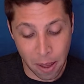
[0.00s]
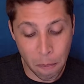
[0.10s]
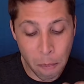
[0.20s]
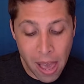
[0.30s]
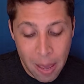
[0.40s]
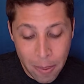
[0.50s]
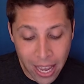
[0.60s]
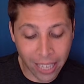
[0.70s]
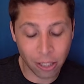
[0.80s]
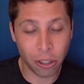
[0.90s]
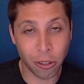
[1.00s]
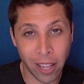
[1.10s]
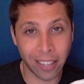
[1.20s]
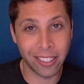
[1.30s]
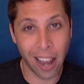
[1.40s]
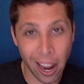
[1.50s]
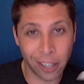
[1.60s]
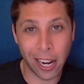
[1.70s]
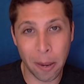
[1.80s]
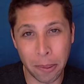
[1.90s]
Maybe I can turn that
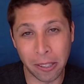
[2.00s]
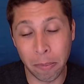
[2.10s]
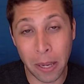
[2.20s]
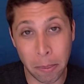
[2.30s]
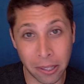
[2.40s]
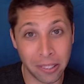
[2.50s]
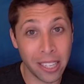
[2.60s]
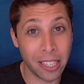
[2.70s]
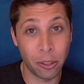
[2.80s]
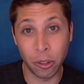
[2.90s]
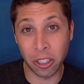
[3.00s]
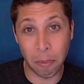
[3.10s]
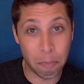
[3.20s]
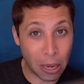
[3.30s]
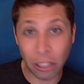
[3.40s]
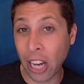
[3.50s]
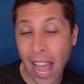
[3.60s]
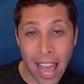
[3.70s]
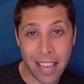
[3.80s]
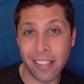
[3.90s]
entire a plus b plus c into just a bunch of
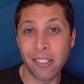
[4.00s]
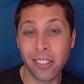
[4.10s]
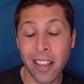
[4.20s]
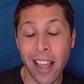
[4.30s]
a's,